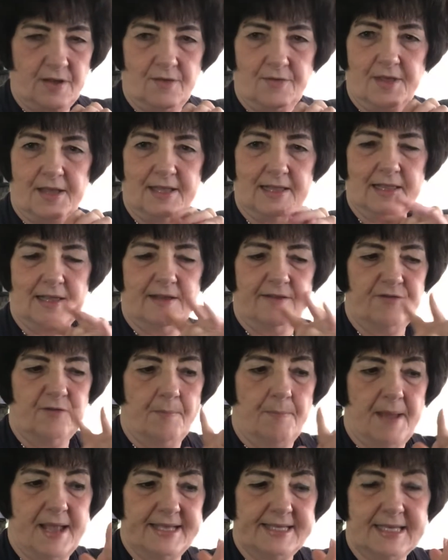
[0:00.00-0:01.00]
They lived
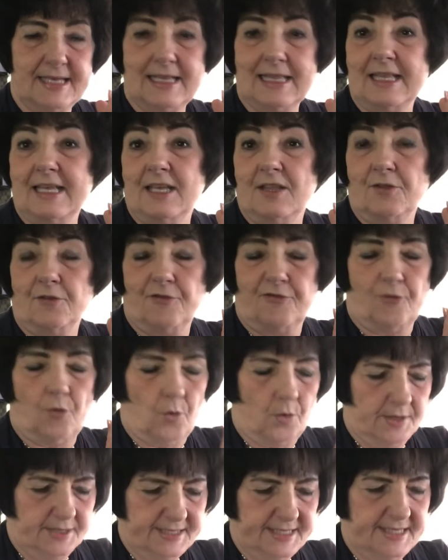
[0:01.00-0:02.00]
basically in the
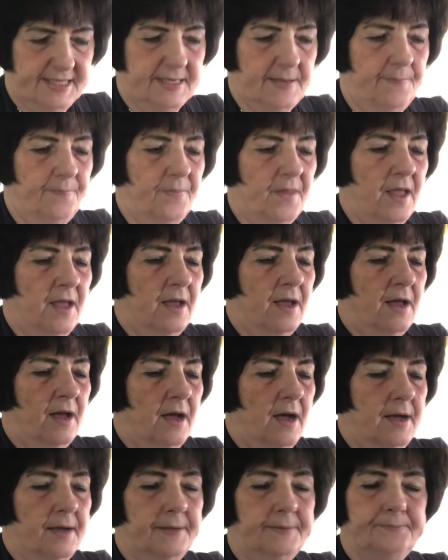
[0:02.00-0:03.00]
forest.
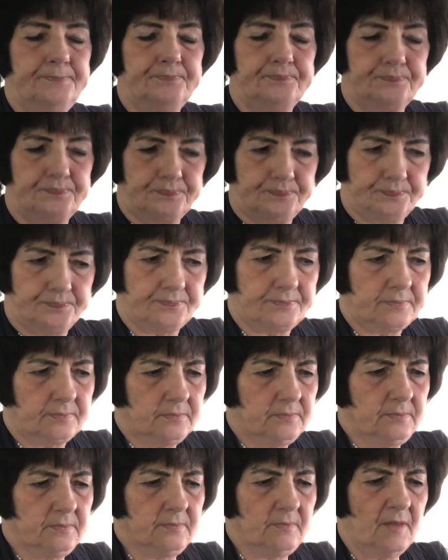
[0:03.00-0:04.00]

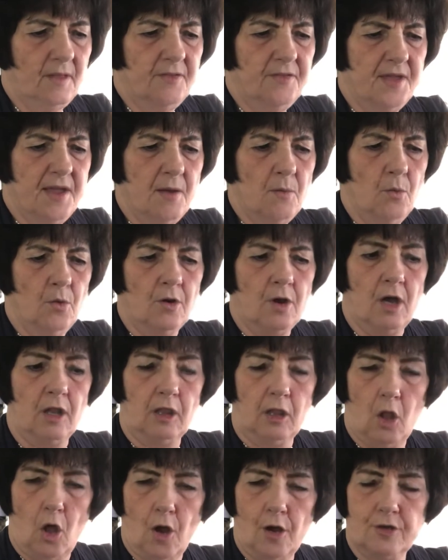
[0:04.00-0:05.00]
They were a
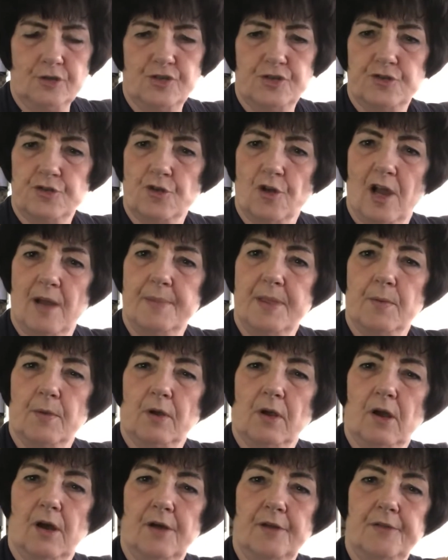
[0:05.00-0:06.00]
large tribe. They were
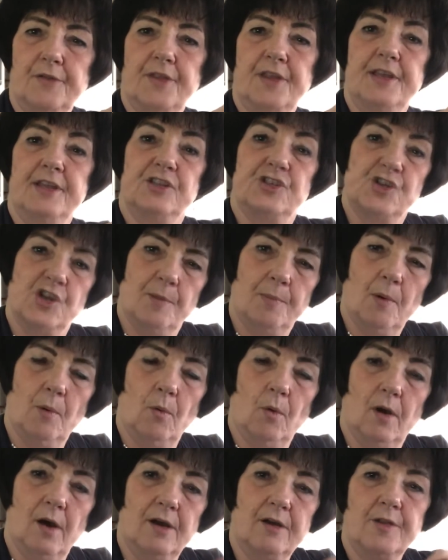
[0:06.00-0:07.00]
called the
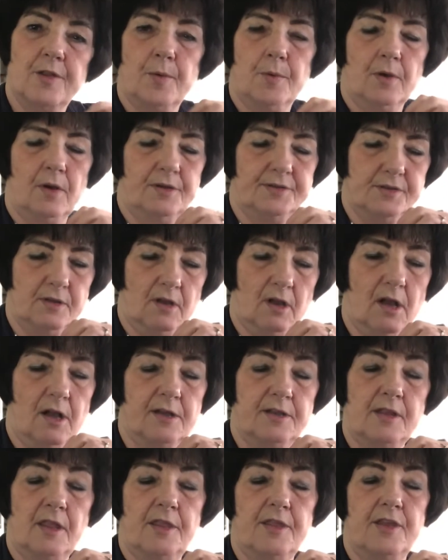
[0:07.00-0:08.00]
Chippewa. They were also
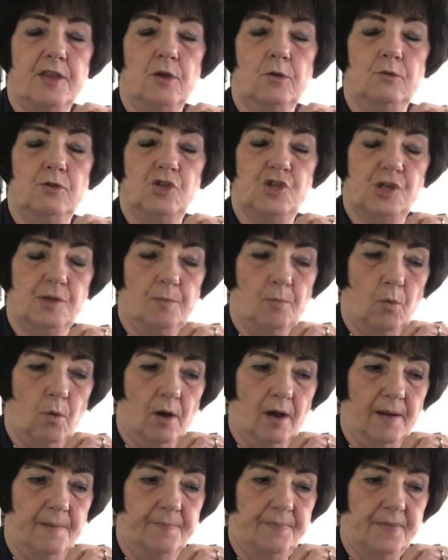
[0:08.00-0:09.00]
called the Ojibwa.